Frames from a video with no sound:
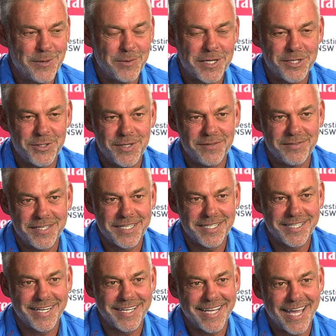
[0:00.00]
want to do everything
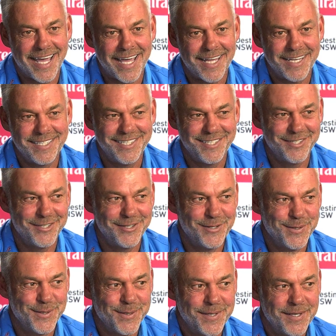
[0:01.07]
that I can
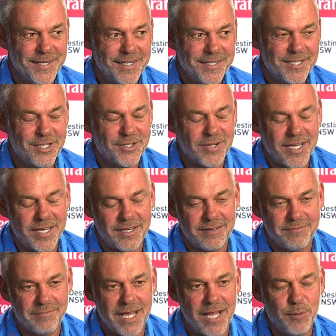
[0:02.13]
to try and
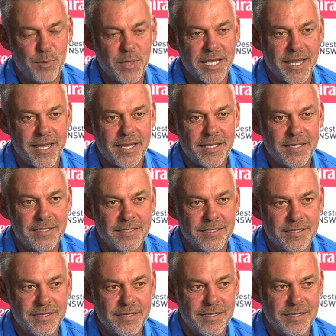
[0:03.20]
help the guys